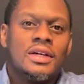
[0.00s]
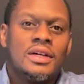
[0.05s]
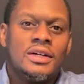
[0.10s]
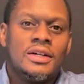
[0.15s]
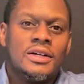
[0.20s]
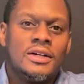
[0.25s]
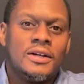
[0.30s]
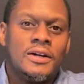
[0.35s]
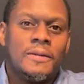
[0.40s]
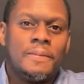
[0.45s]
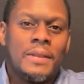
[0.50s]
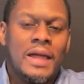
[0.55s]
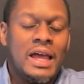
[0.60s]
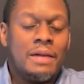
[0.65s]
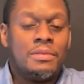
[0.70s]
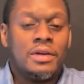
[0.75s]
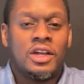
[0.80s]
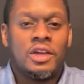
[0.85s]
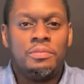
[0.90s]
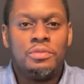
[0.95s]

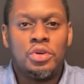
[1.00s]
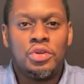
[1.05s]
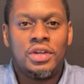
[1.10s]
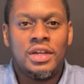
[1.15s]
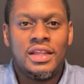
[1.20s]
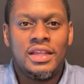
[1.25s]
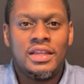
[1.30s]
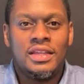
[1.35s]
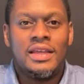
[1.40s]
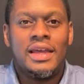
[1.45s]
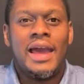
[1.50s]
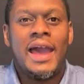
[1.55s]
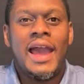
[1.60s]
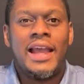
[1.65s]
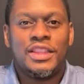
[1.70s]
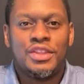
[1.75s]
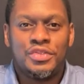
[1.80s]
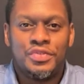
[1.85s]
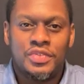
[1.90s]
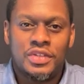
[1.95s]
I'm a community
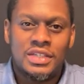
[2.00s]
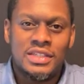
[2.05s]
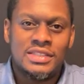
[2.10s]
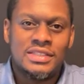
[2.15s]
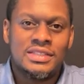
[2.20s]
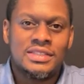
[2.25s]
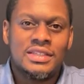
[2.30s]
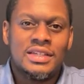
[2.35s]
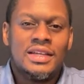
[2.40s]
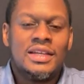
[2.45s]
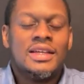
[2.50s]
activist,